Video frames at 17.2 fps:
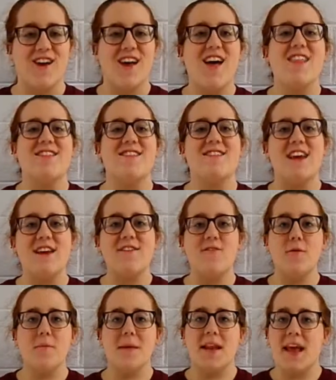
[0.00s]

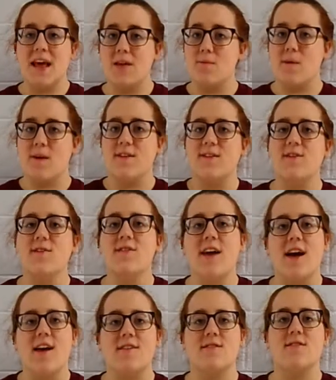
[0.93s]
Stanford Binet and Wechsler
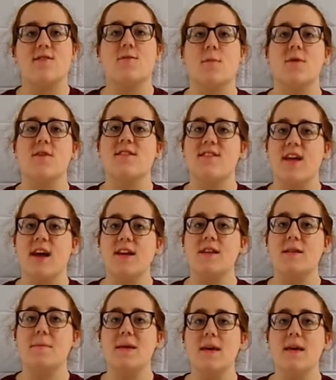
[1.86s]
tests were designed
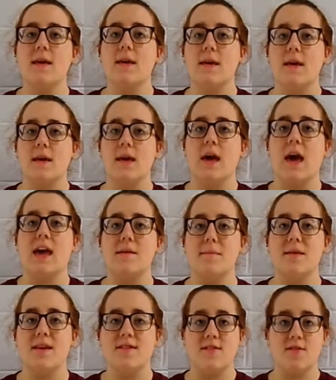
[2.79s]
to be
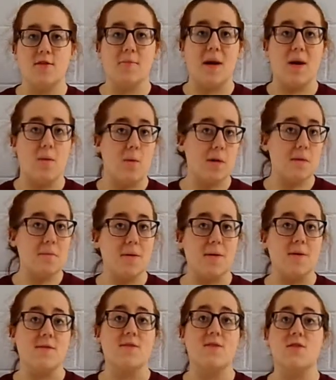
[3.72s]
administered by one
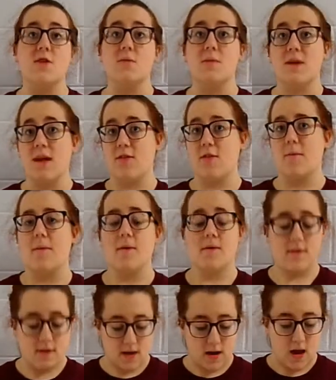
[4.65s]
person to another
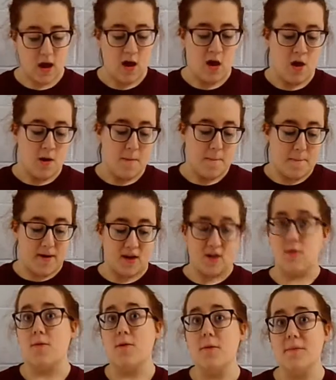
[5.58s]
person, but
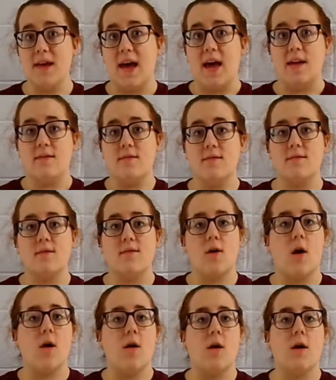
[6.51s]
group tests
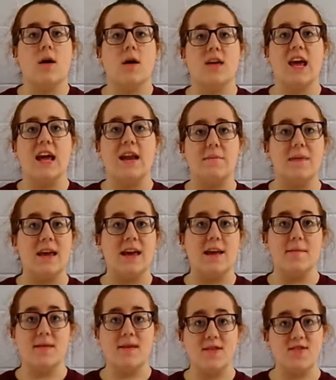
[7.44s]
can be
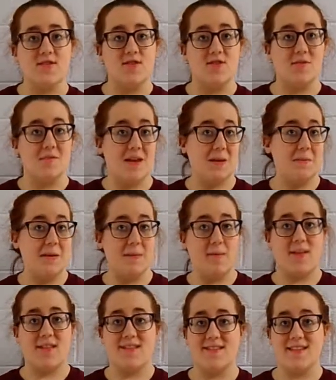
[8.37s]
administered to many people
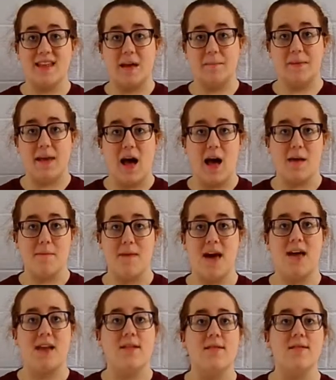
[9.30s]
at the same time
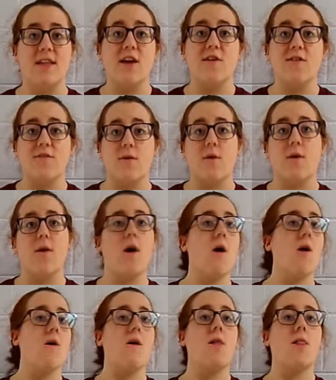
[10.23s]
and therefore
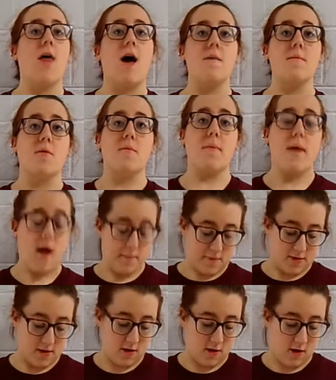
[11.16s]
are a lot more
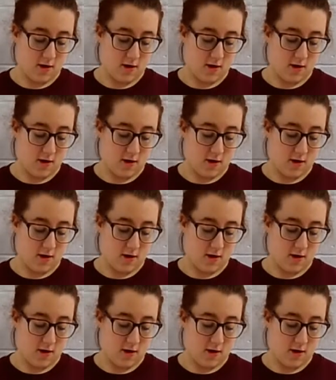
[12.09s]
popular.